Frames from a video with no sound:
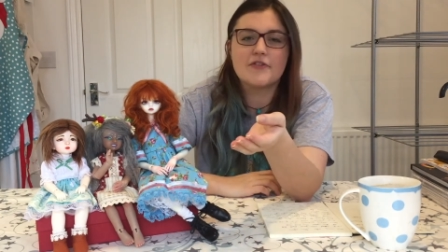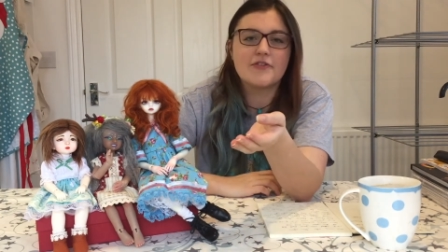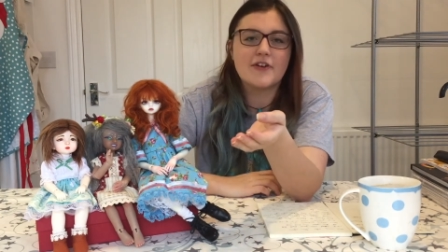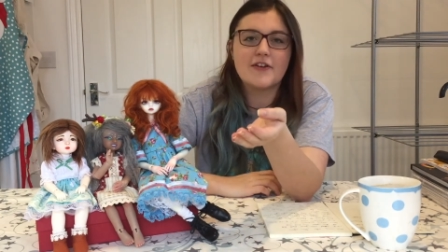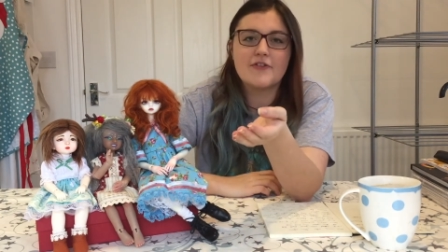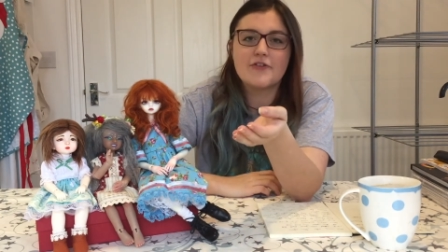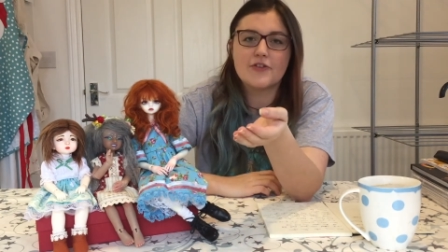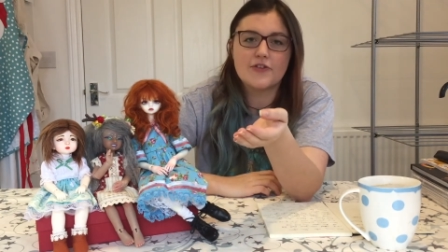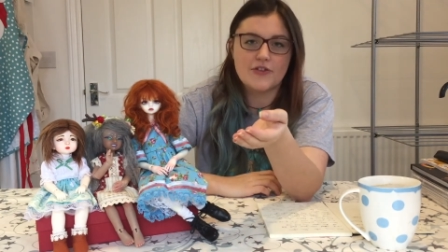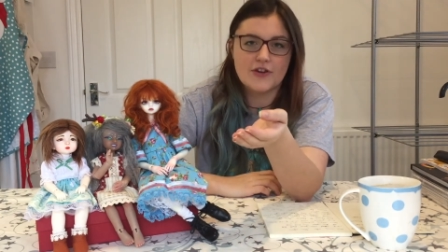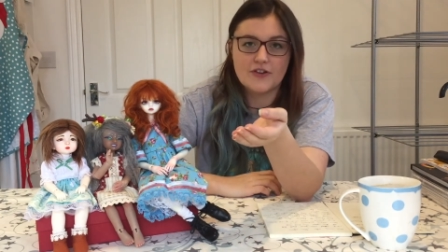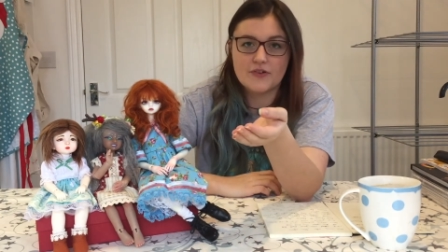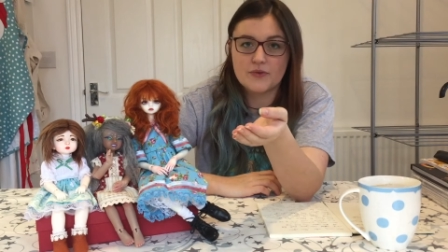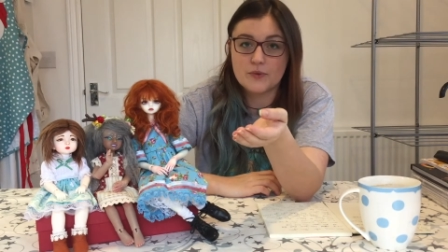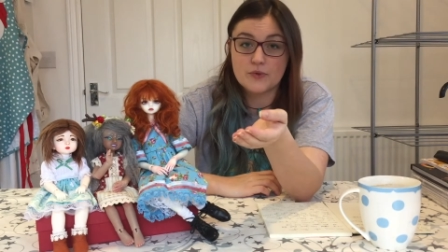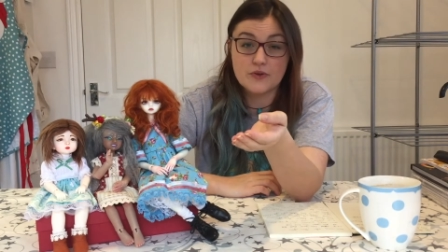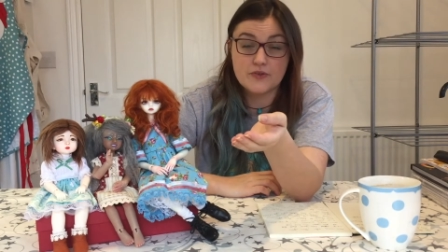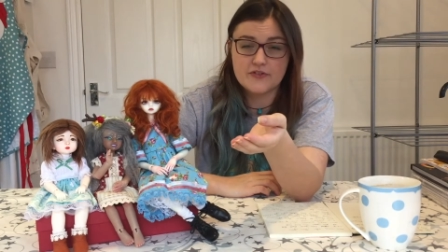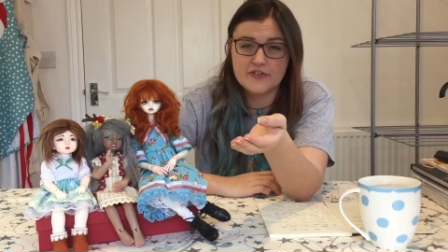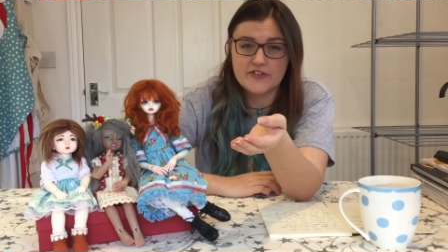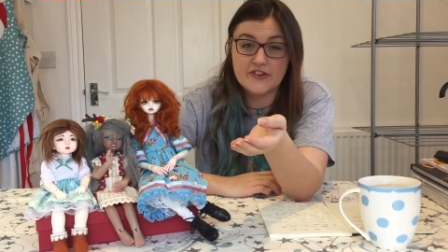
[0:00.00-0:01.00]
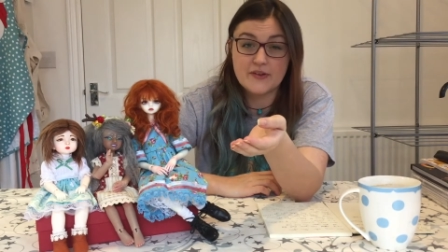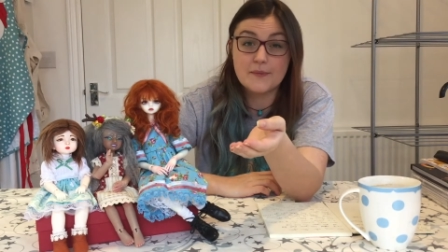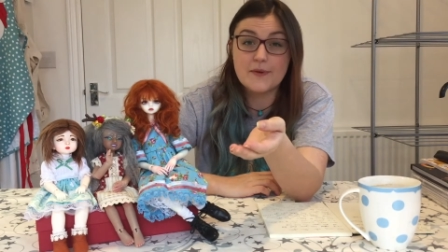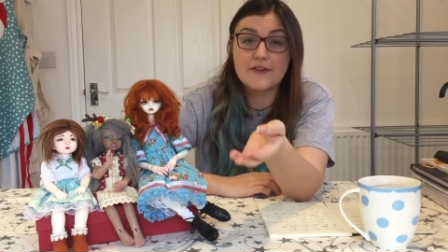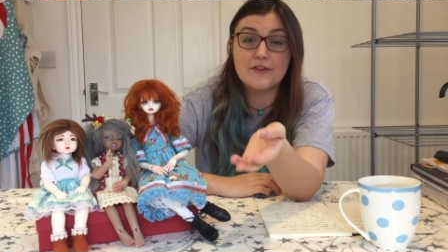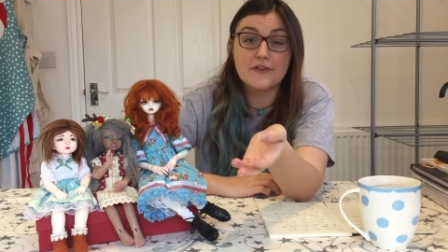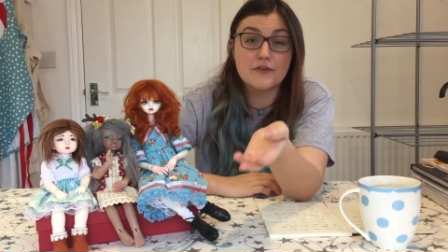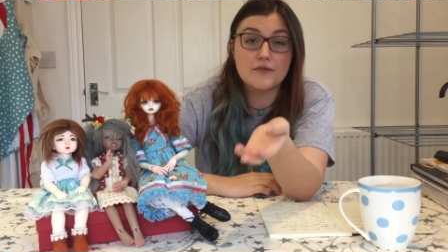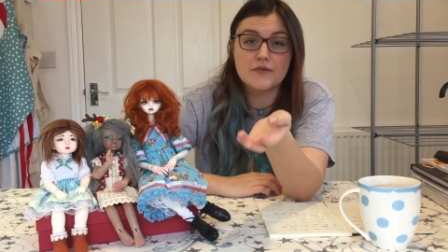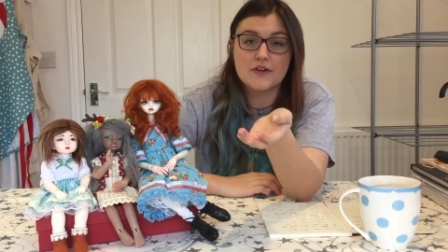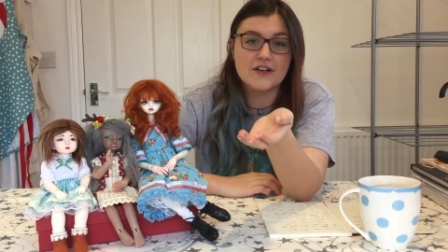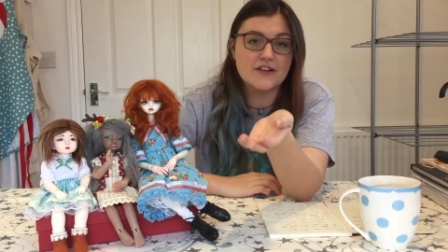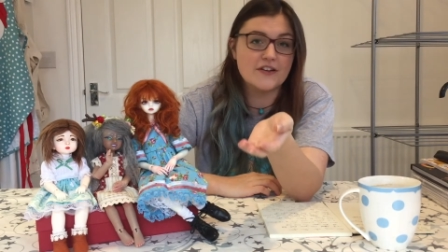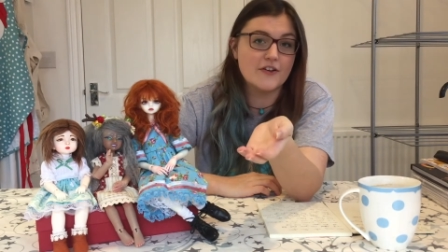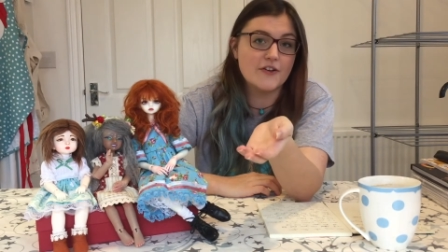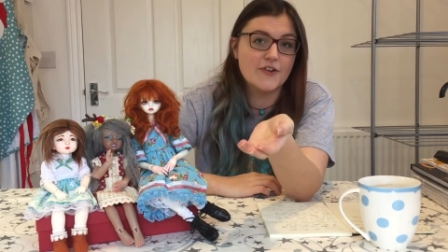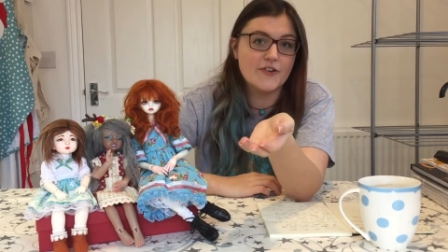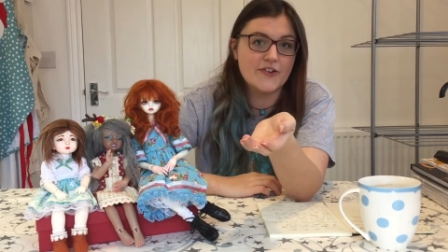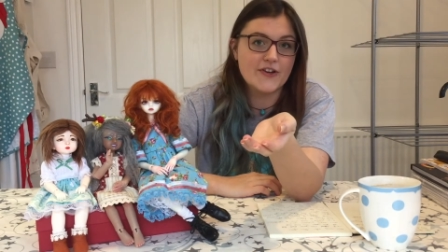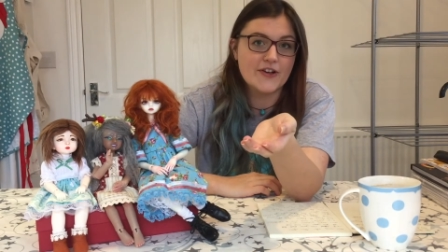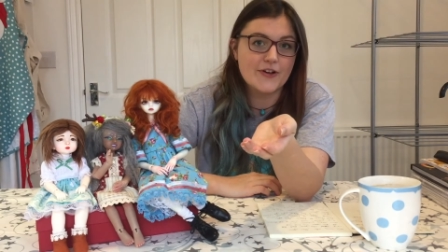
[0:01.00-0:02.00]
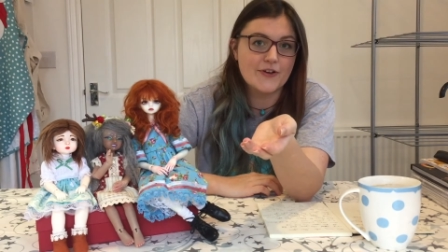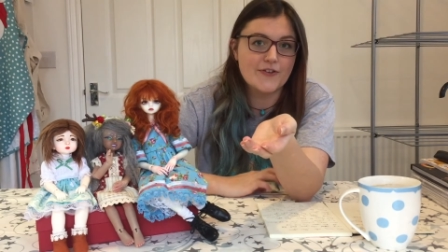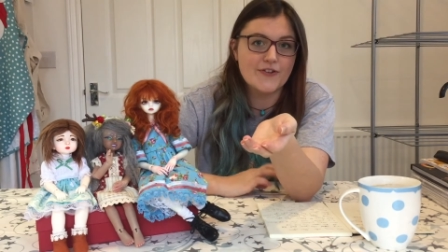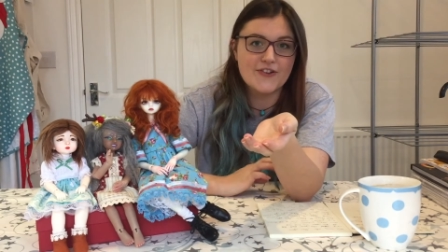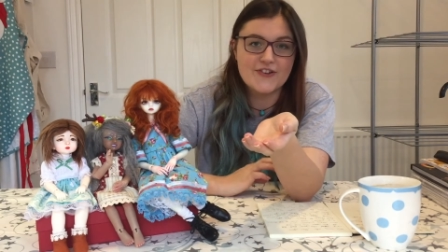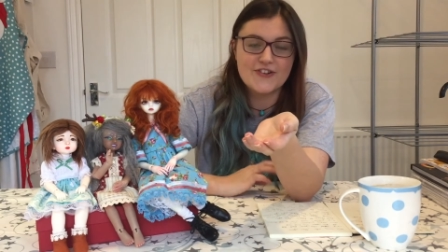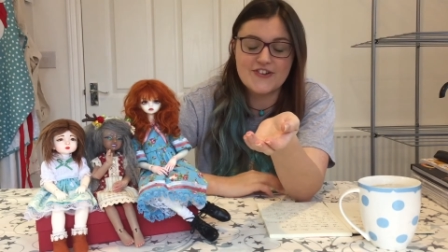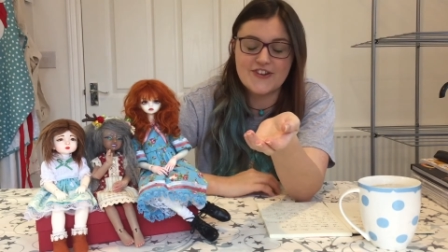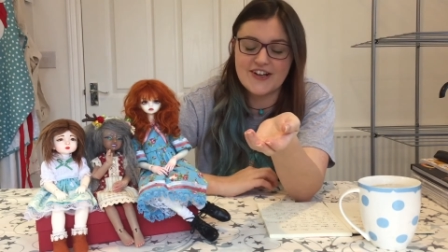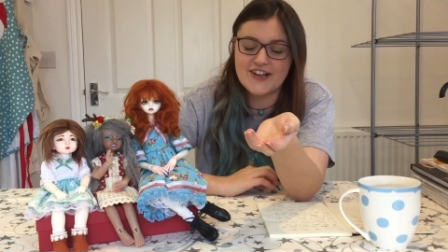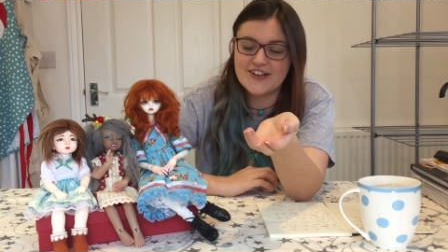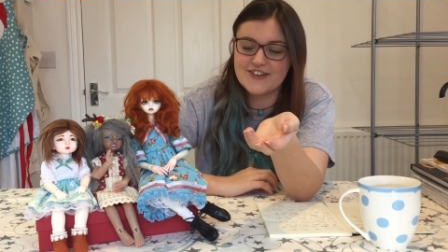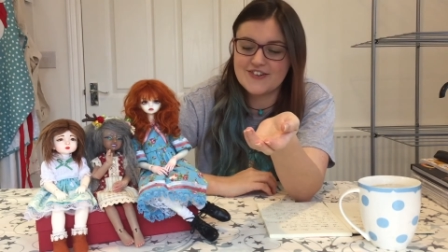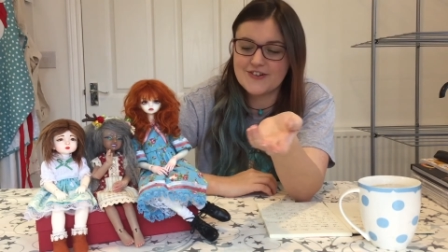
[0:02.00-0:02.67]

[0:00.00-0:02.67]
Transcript: favourite things would obviously be the 3 dolls I got this year.